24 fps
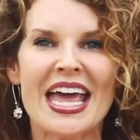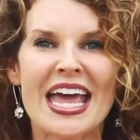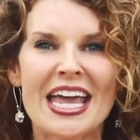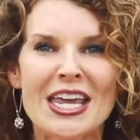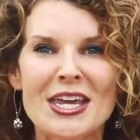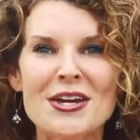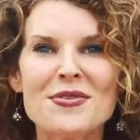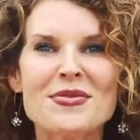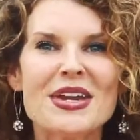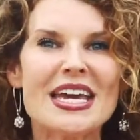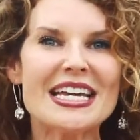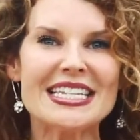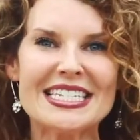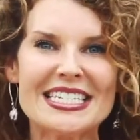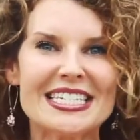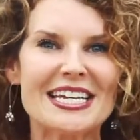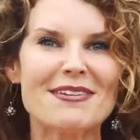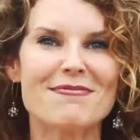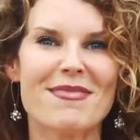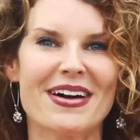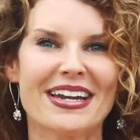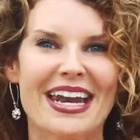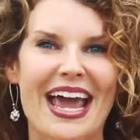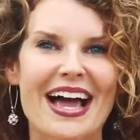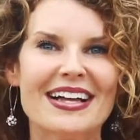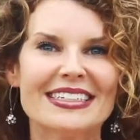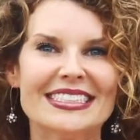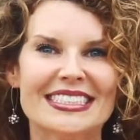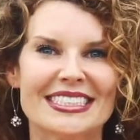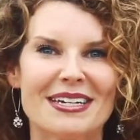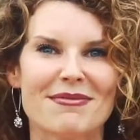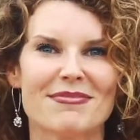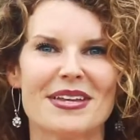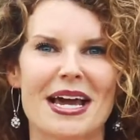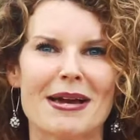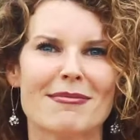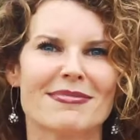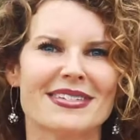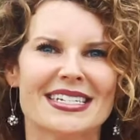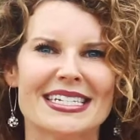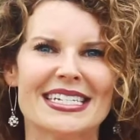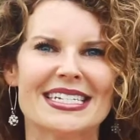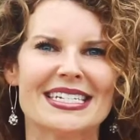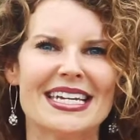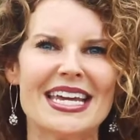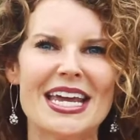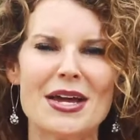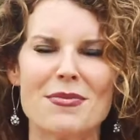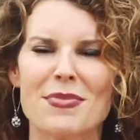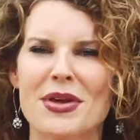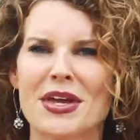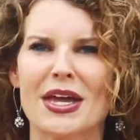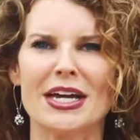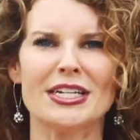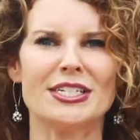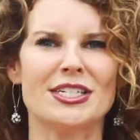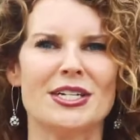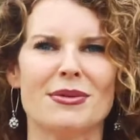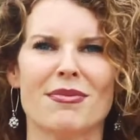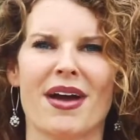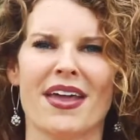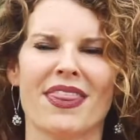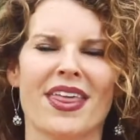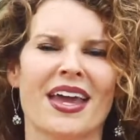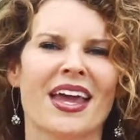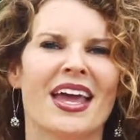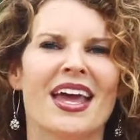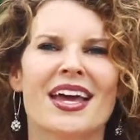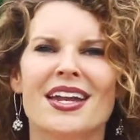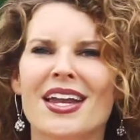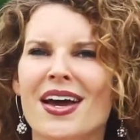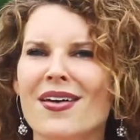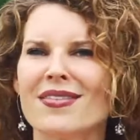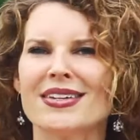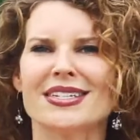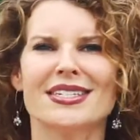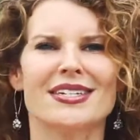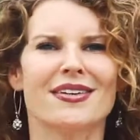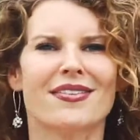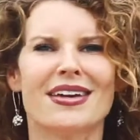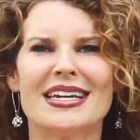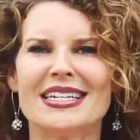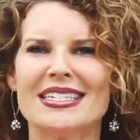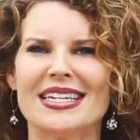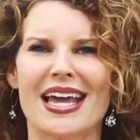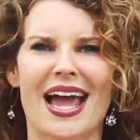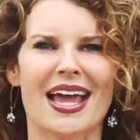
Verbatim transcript: You need someone else sometimes to see it because you might think, no, it's so easy.